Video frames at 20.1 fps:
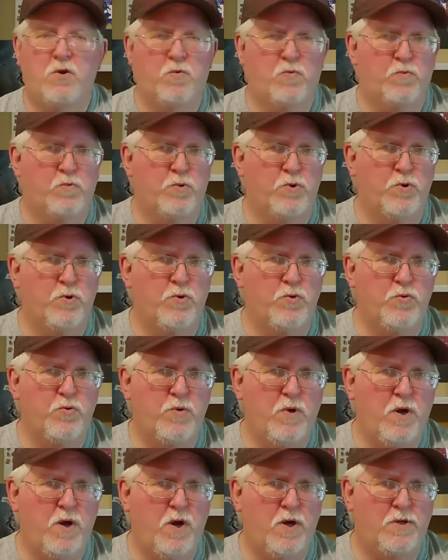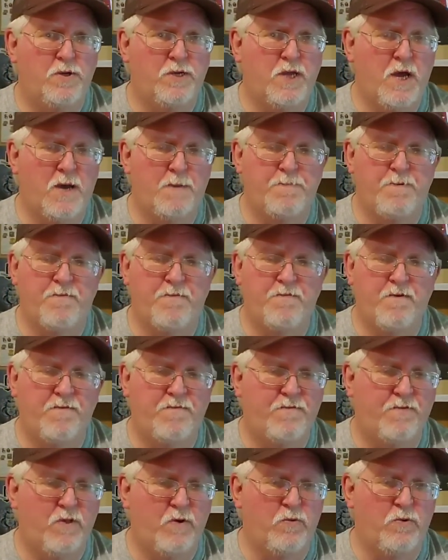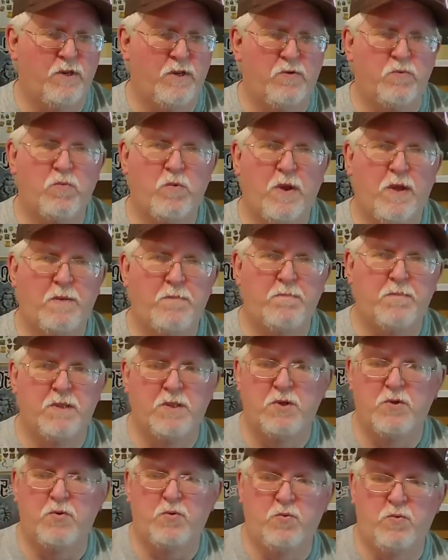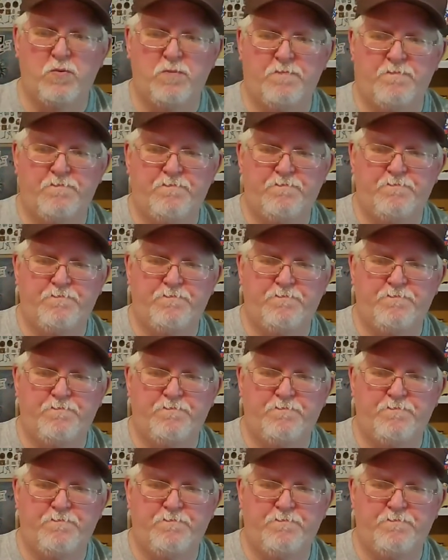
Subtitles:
Rue on top of a floating red balloon,